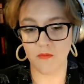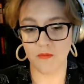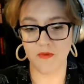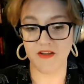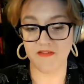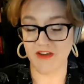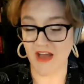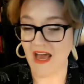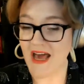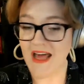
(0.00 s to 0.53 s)

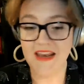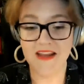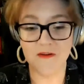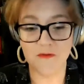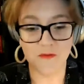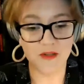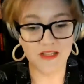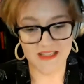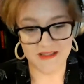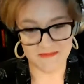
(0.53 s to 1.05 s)
they've had
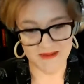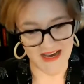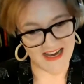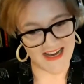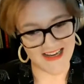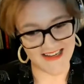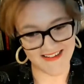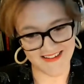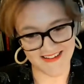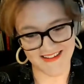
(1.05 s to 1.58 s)
it really
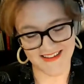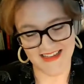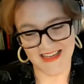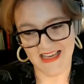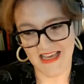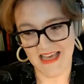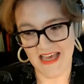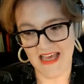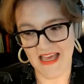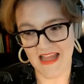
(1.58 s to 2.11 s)
bad,
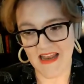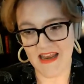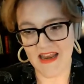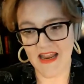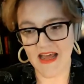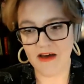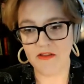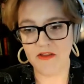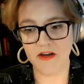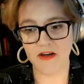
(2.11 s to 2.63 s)
and
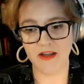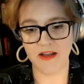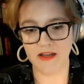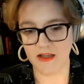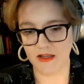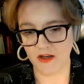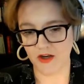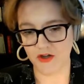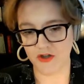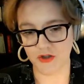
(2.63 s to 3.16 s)
now they're
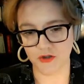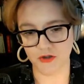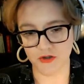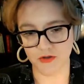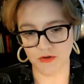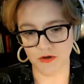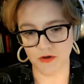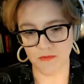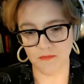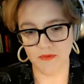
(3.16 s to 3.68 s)
getting it under
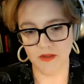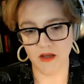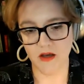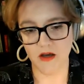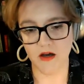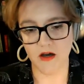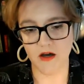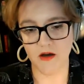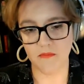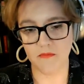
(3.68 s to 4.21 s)
control.
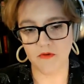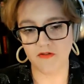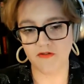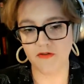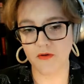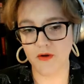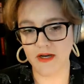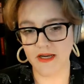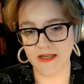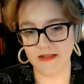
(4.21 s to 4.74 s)

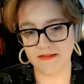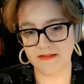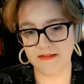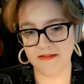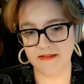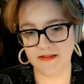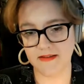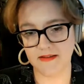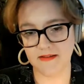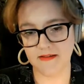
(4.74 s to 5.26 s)
For
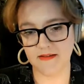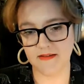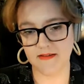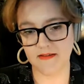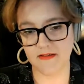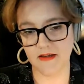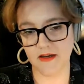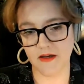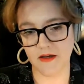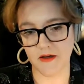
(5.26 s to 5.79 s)

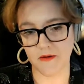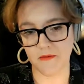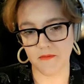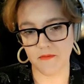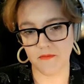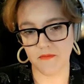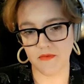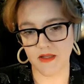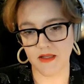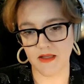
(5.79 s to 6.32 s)
instance,
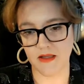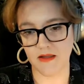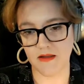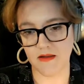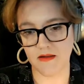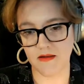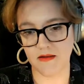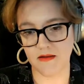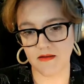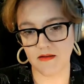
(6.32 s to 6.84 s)

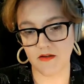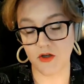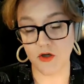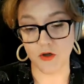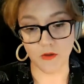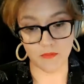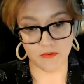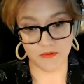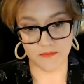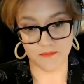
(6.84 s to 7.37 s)
in
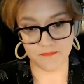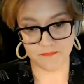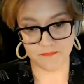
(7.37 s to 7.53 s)
Europe,